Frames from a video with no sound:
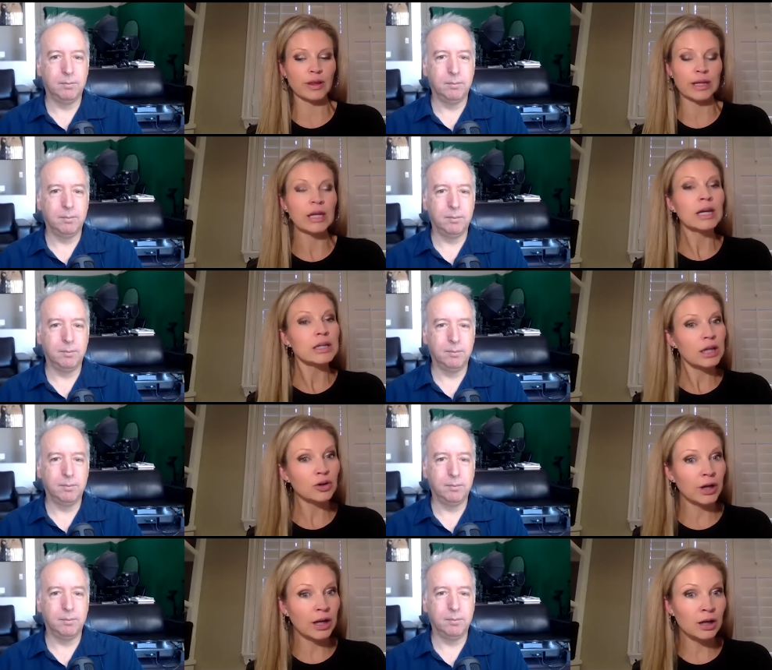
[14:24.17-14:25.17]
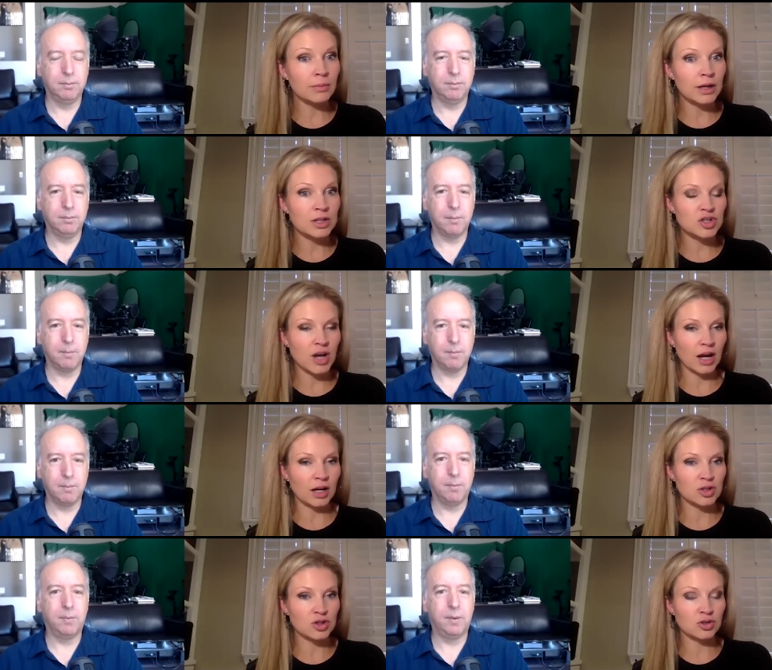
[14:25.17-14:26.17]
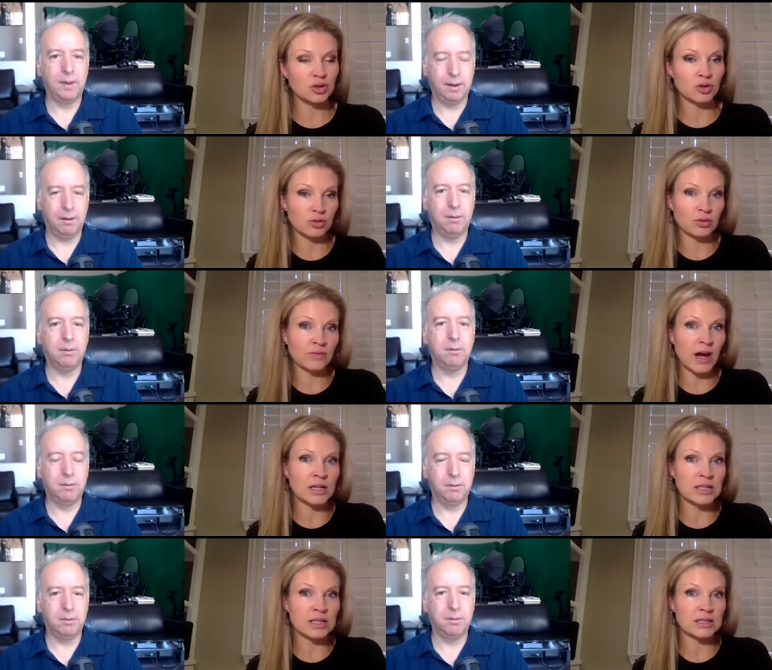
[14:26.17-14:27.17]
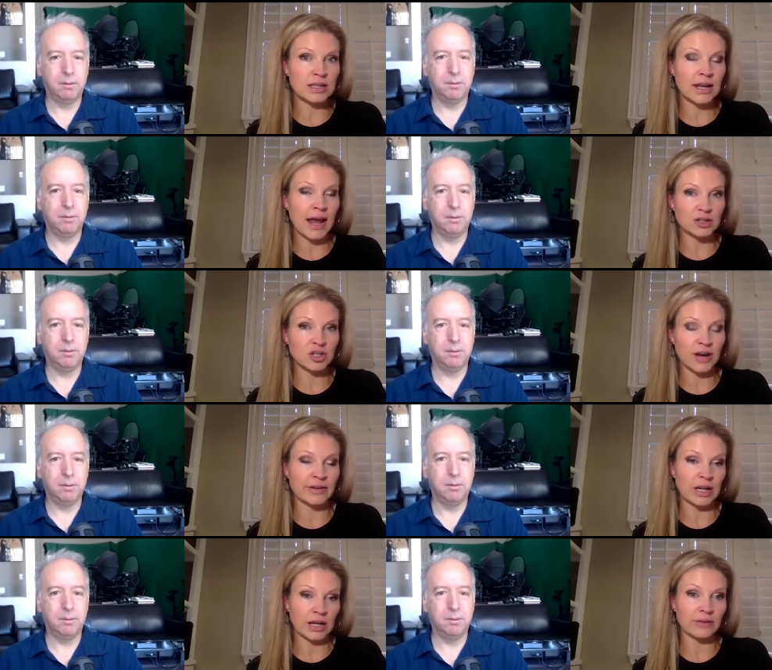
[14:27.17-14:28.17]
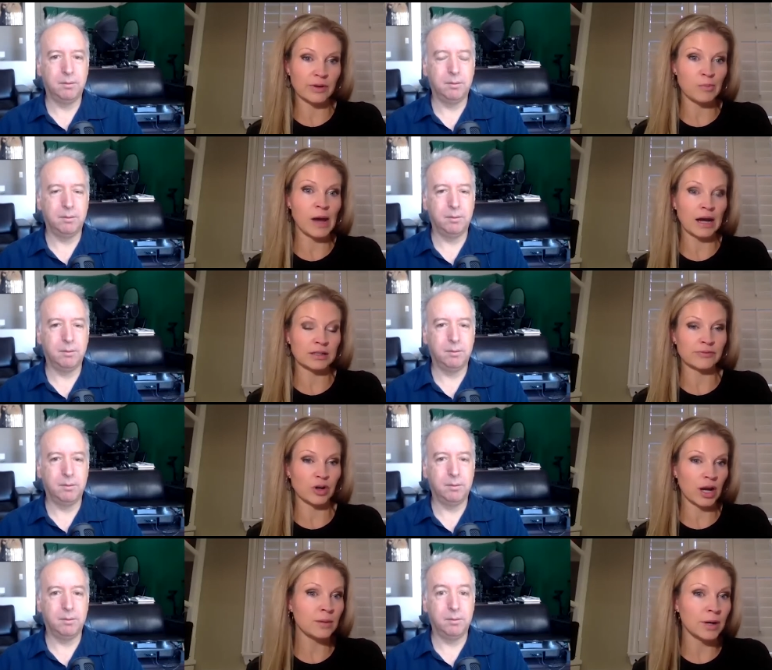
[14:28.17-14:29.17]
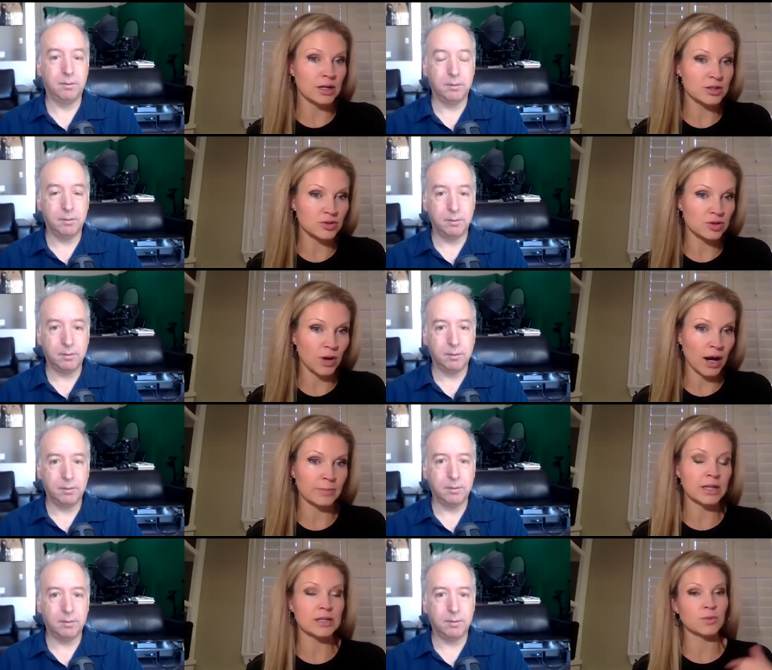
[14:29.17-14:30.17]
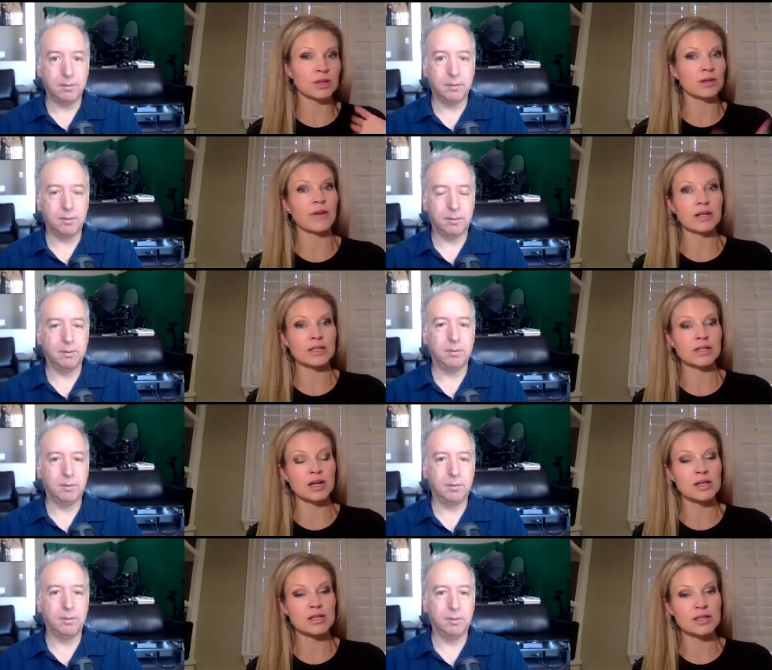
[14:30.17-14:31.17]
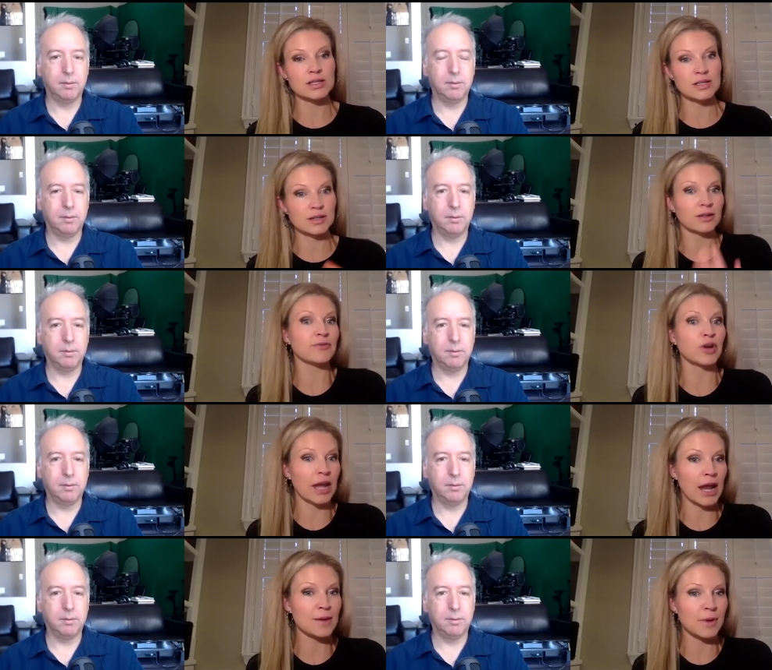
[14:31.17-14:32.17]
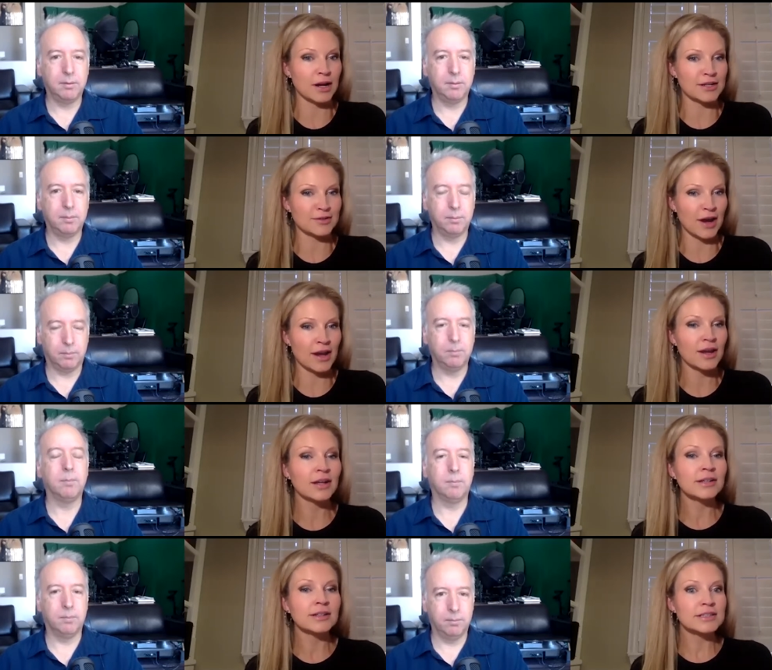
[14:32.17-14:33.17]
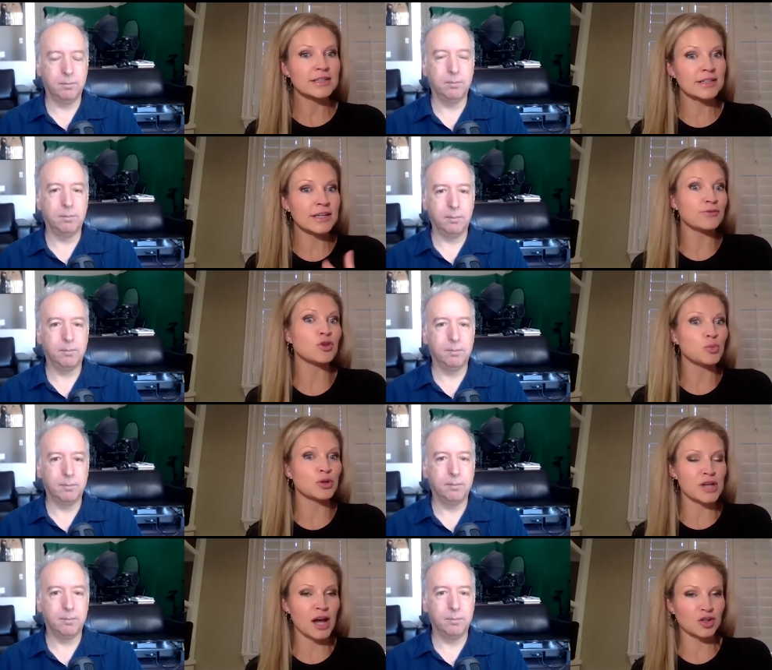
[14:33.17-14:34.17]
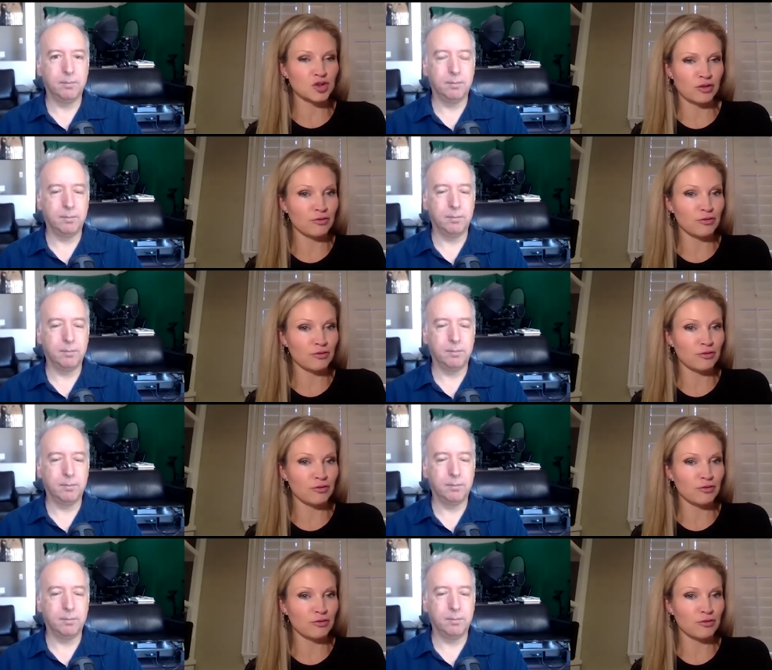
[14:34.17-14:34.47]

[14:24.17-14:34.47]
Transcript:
Speaker 1: like, get your antibodies checked because you the vaccines can actually have a negative impact if your antibodies are too high. Because what the vaccine does is it's delivering antibodies, right, mm-hmm. to give you protection